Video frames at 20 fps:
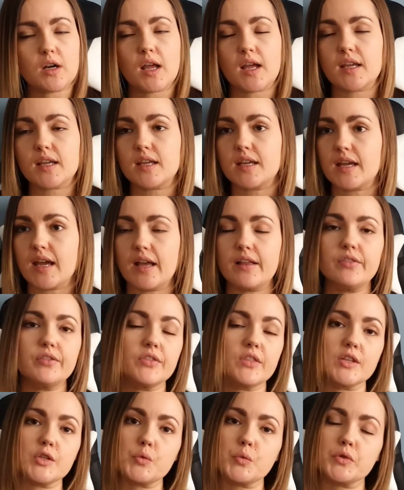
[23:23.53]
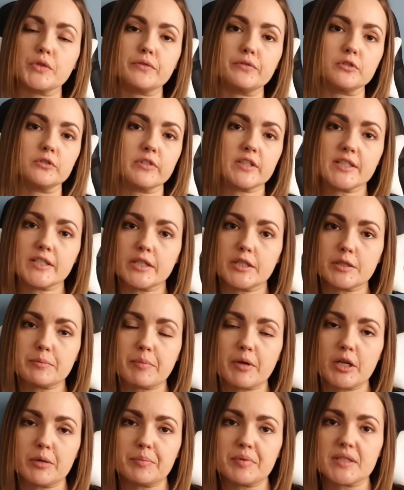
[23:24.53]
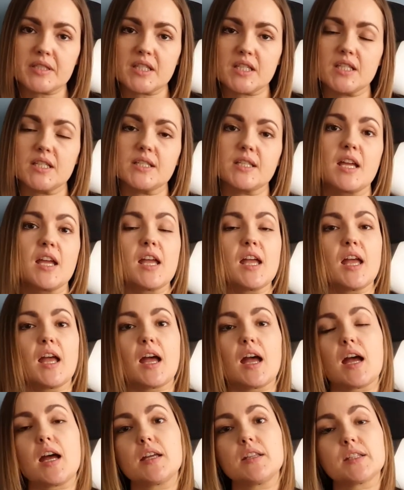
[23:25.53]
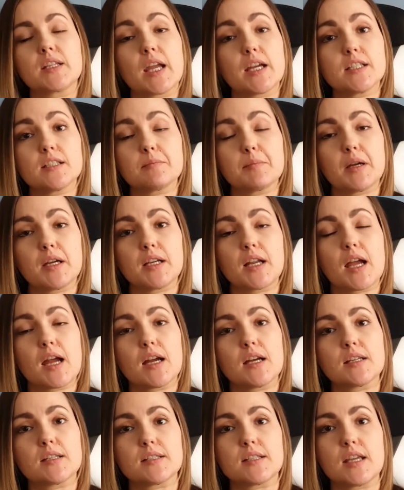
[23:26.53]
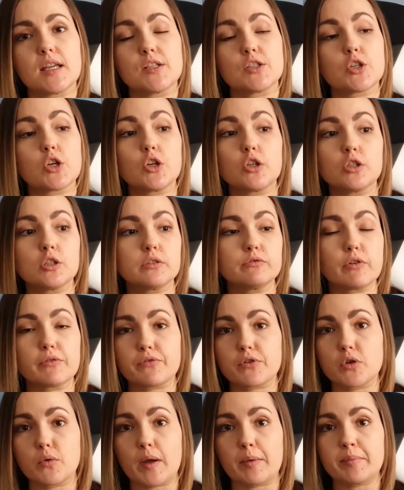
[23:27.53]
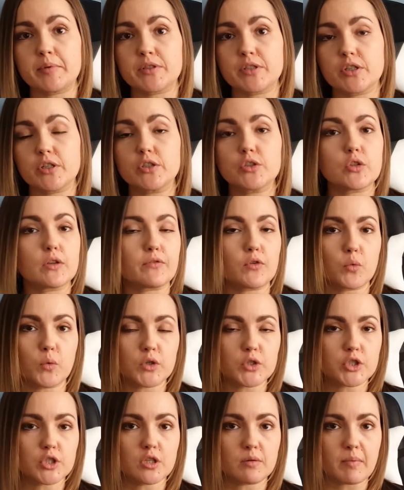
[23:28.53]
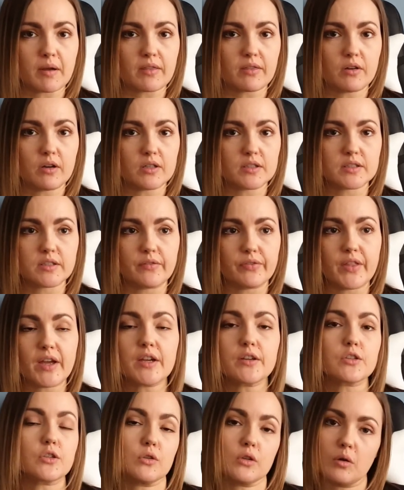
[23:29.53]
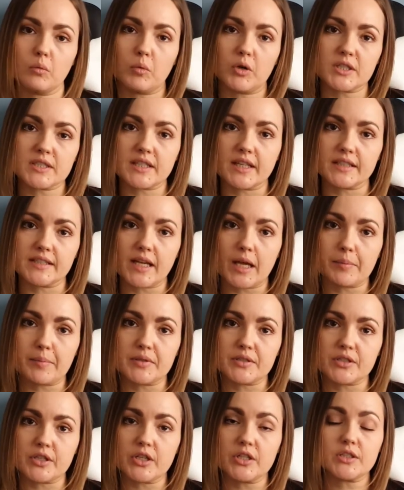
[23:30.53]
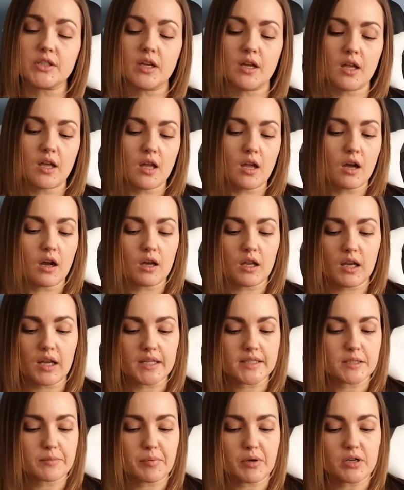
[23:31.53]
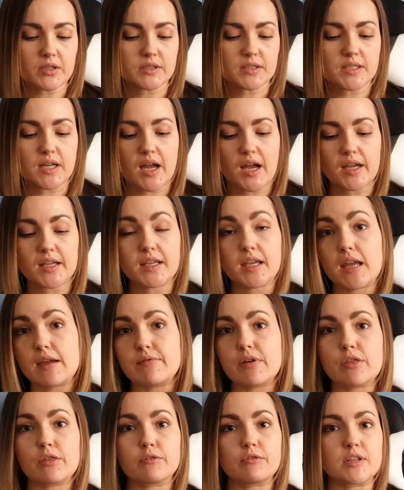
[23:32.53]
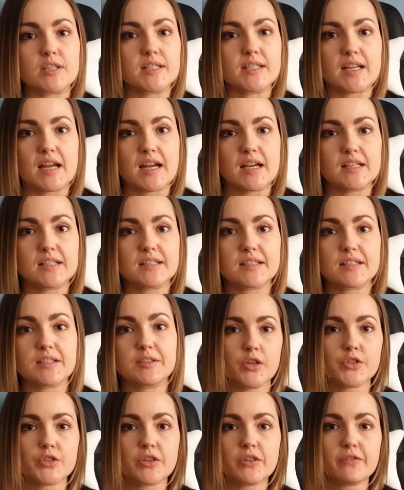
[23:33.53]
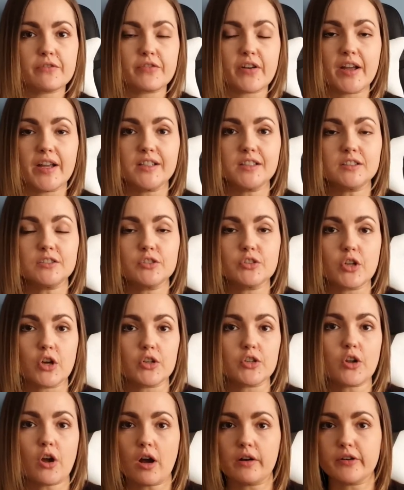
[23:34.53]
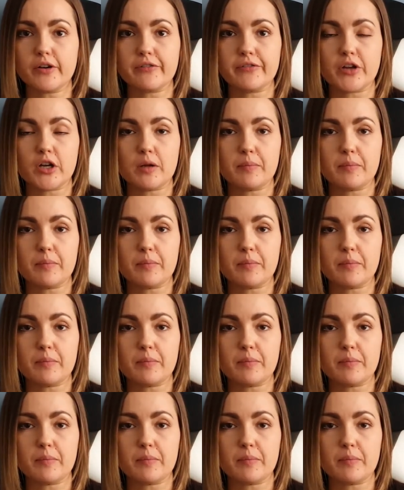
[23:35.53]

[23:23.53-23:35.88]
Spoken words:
Again, this was for research purposes, and the Candyman has its own review episode, so if you want to know my thoughts on that, you can watch that episode. On Letterboxd, I gave it 3 stars. So the final non-horror film